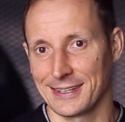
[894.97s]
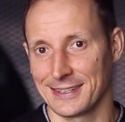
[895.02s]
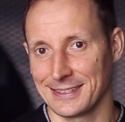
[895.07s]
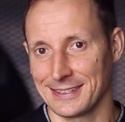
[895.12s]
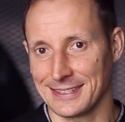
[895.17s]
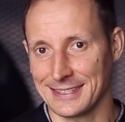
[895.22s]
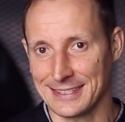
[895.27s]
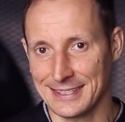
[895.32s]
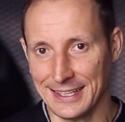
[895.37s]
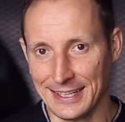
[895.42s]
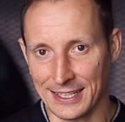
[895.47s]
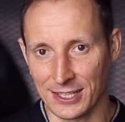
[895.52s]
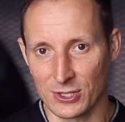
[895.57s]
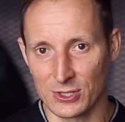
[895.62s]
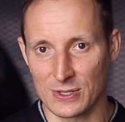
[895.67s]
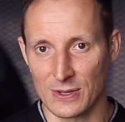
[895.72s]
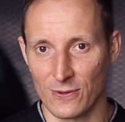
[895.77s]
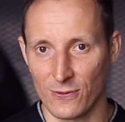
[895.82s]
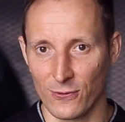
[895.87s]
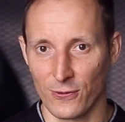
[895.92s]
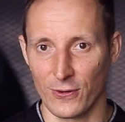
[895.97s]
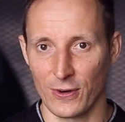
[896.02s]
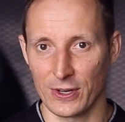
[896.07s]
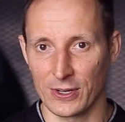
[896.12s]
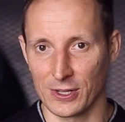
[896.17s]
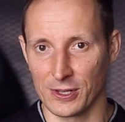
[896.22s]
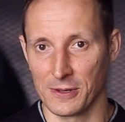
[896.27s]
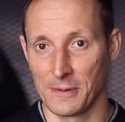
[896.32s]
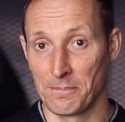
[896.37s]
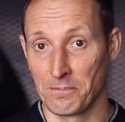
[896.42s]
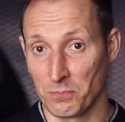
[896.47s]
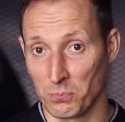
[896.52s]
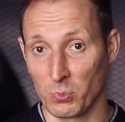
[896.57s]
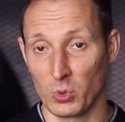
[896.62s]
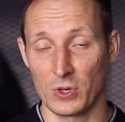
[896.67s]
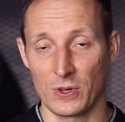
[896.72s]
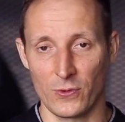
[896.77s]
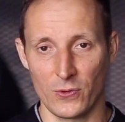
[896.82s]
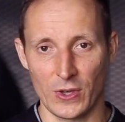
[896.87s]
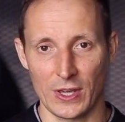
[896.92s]
sales funnel
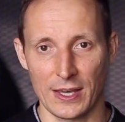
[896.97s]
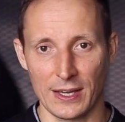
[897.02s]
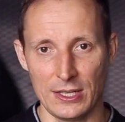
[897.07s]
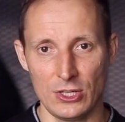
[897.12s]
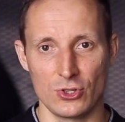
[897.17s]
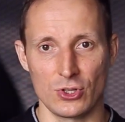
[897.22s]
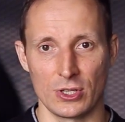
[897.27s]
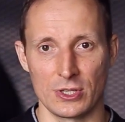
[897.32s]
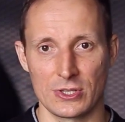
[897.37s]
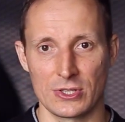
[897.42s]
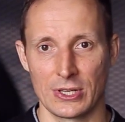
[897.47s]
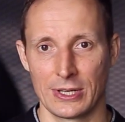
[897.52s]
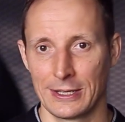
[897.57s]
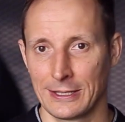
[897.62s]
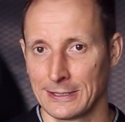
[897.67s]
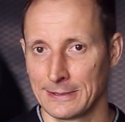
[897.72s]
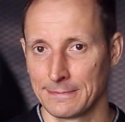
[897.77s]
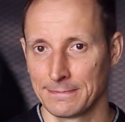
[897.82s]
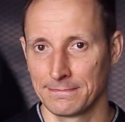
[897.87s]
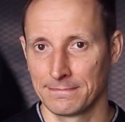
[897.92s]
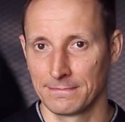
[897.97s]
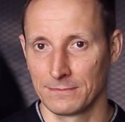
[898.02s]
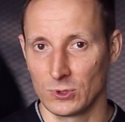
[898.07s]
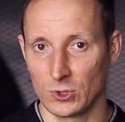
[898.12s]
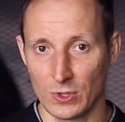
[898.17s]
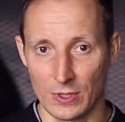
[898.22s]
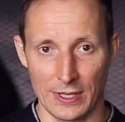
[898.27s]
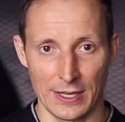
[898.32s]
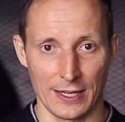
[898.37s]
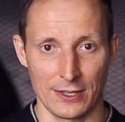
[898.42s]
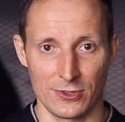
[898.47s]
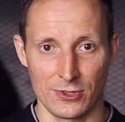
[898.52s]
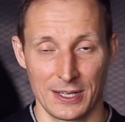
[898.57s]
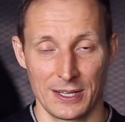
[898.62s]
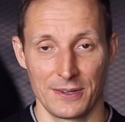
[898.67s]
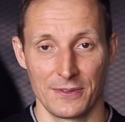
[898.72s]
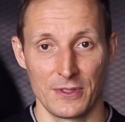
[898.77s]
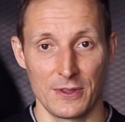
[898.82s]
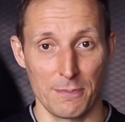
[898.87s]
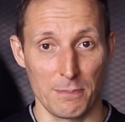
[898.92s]
modifications to get
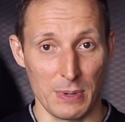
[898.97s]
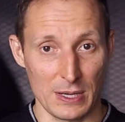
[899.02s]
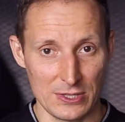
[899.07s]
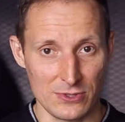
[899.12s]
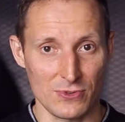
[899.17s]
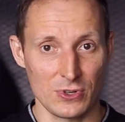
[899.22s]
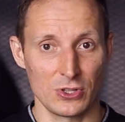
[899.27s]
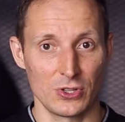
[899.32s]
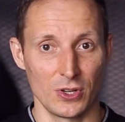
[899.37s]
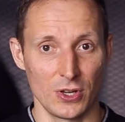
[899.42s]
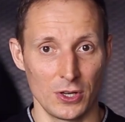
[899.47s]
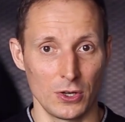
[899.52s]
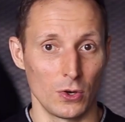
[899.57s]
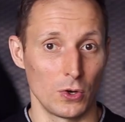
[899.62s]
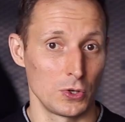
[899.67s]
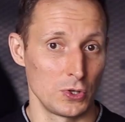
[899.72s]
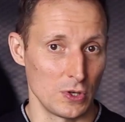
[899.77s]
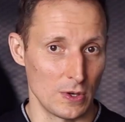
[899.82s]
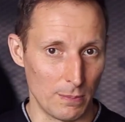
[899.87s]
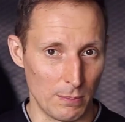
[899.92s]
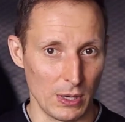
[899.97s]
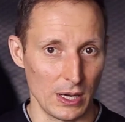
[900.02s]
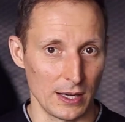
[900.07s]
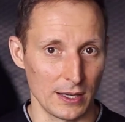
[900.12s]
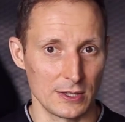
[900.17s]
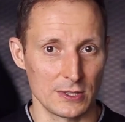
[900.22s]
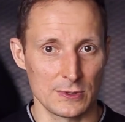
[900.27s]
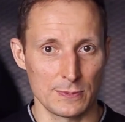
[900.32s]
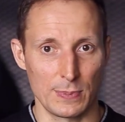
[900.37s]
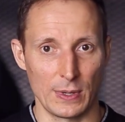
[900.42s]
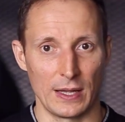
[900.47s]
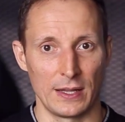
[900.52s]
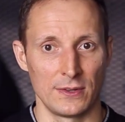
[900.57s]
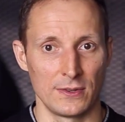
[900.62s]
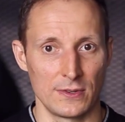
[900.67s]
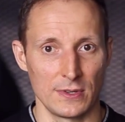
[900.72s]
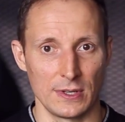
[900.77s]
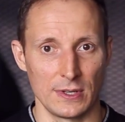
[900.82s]
the best return on your buck spent